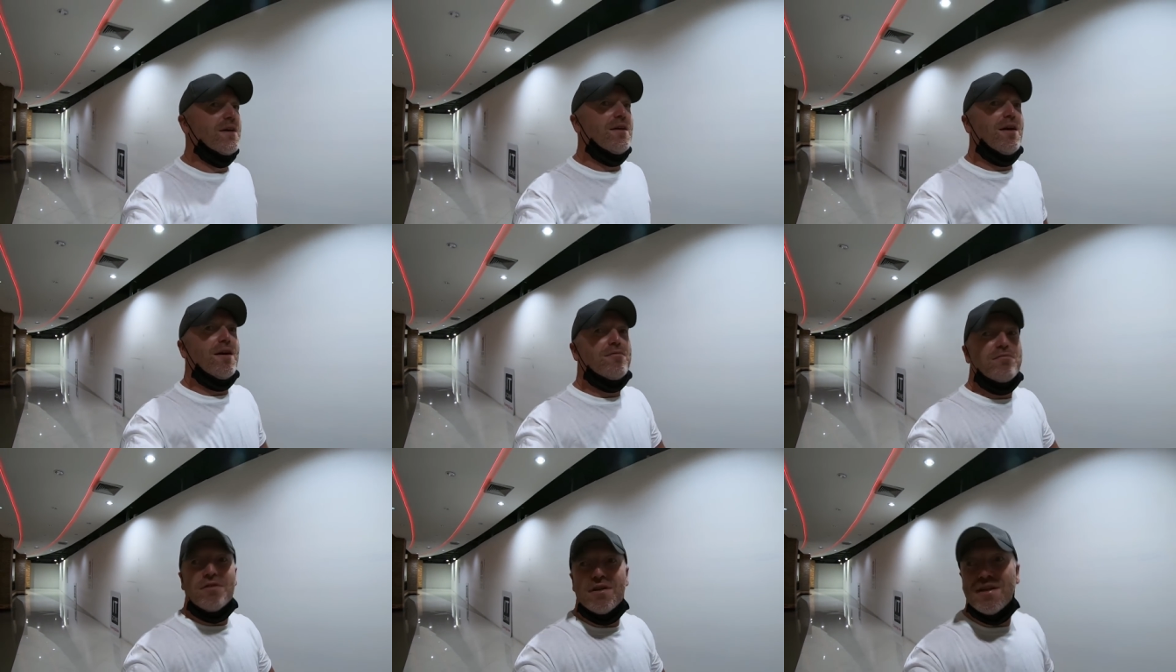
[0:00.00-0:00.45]

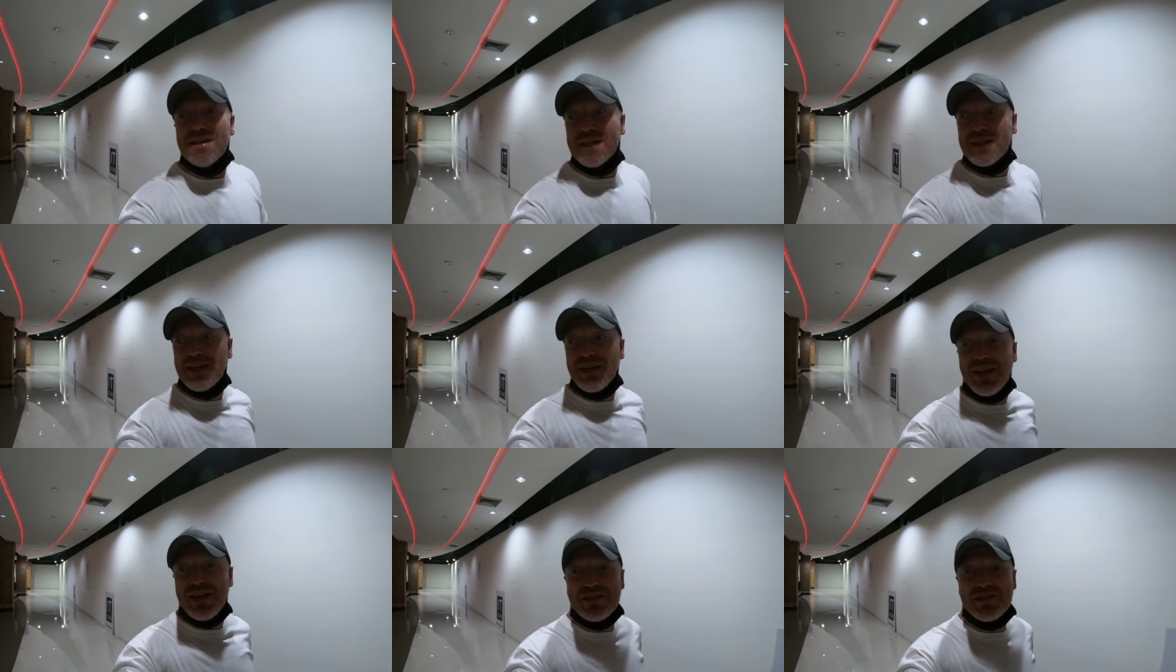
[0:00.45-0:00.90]
I, really
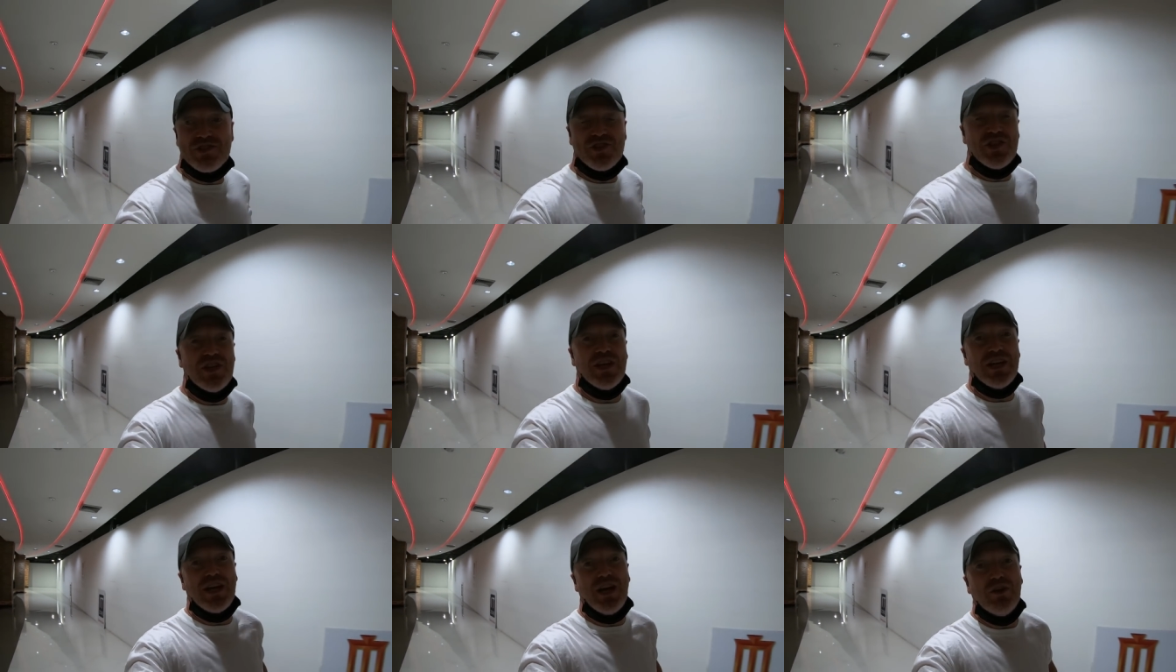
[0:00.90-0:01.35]
can't
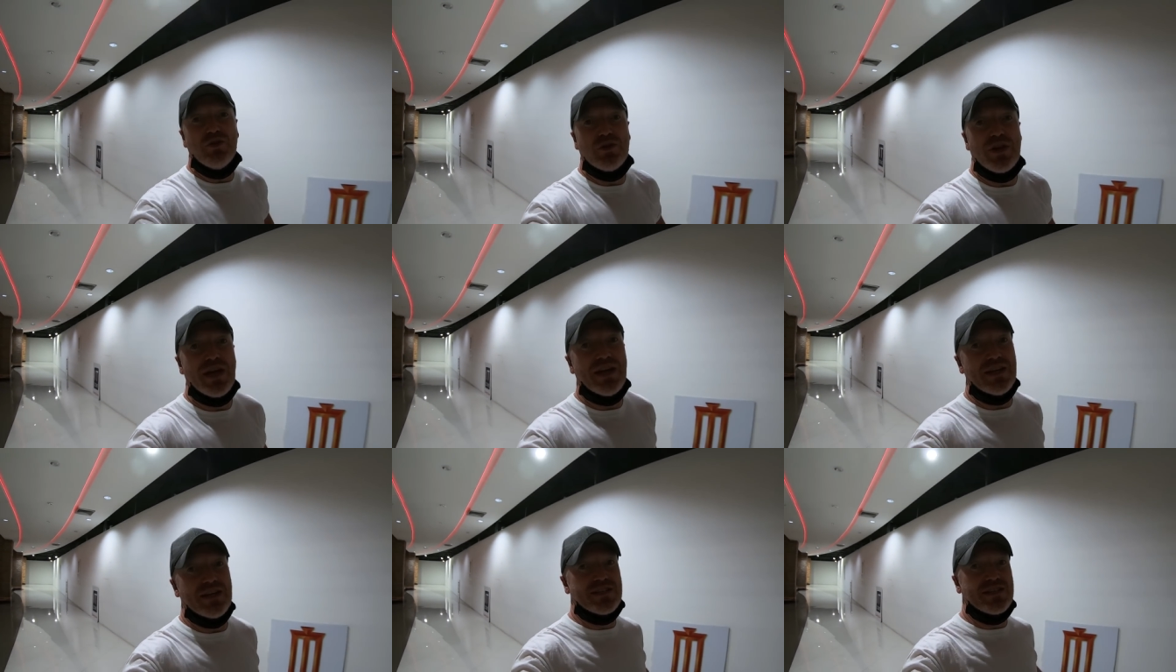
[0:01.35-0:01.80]
see it.
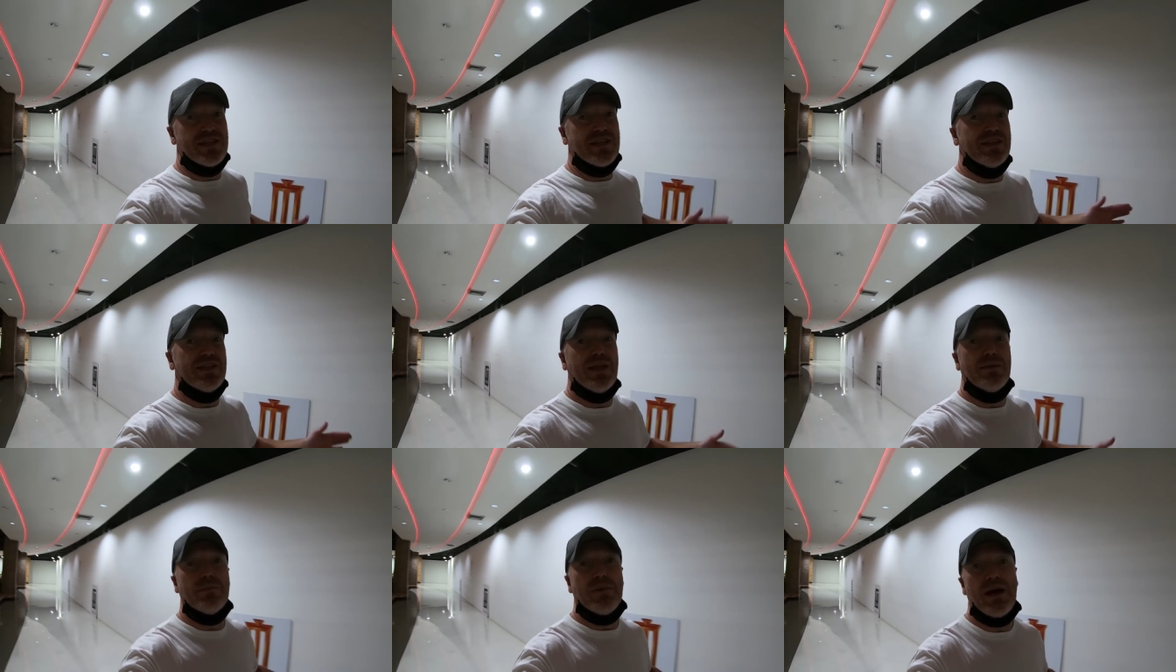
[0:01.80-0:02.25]
Okay, it's
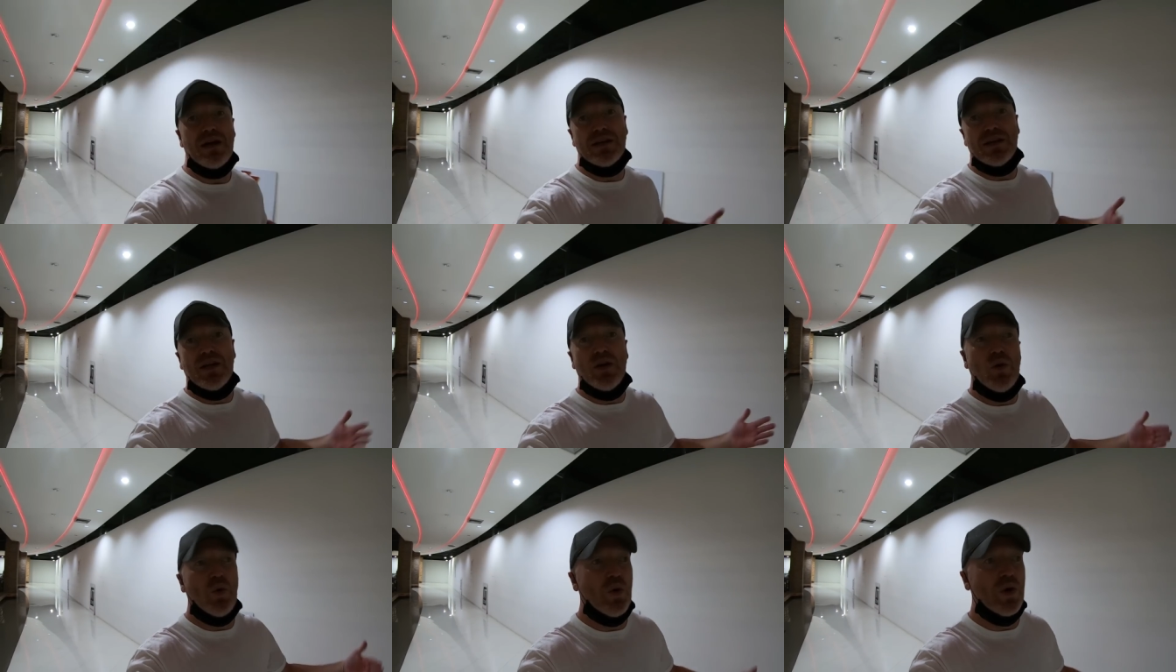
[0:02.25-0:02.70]
in Niman
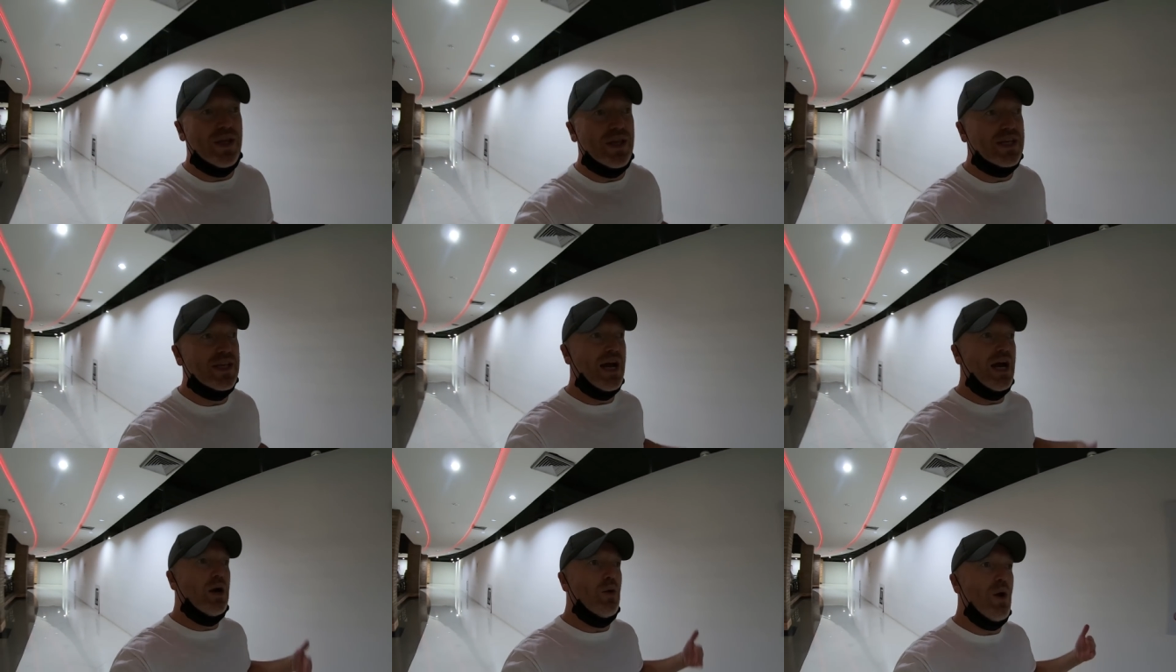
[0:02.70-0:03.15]
and Huay
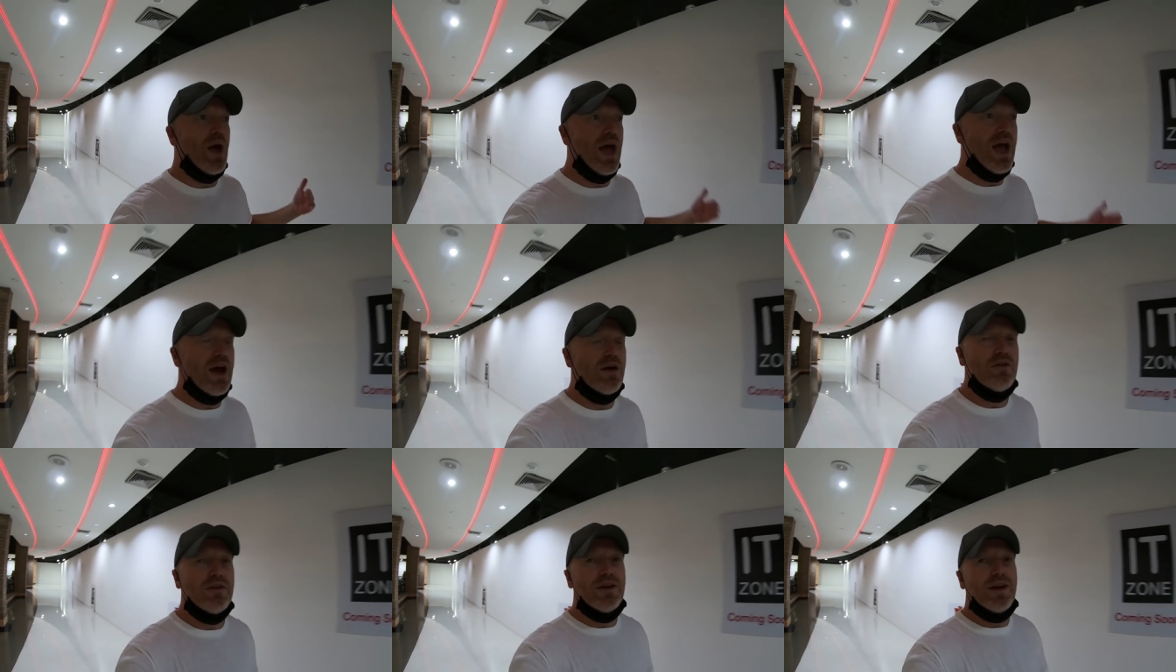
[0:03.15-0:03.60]
Kaew
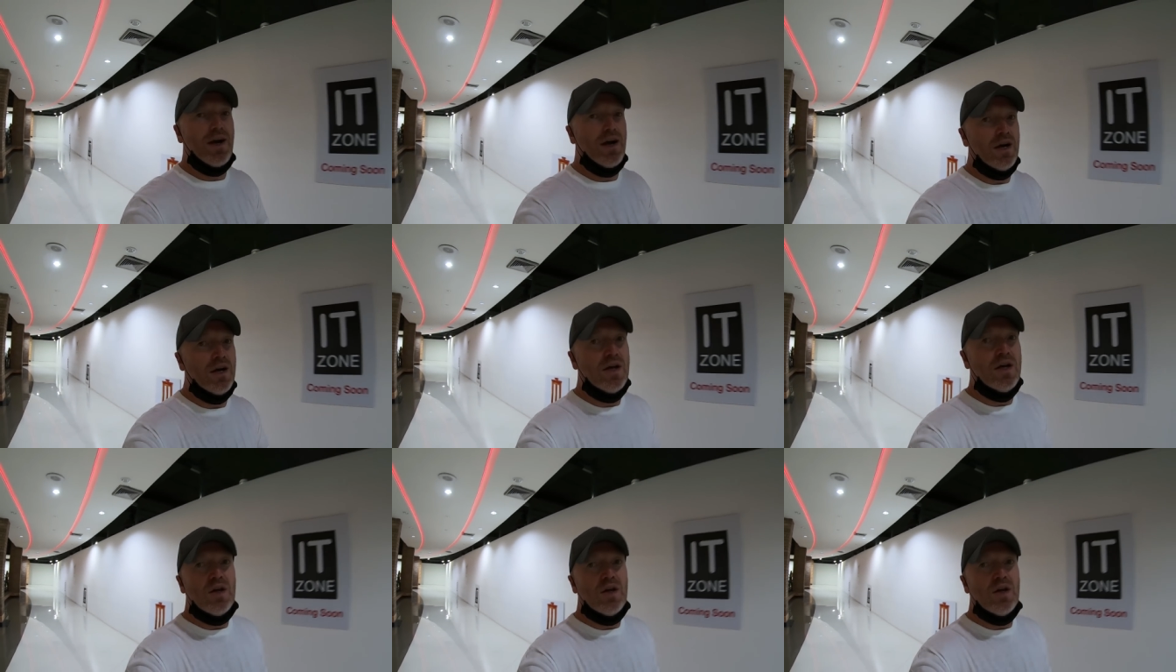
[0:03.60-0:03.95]
area,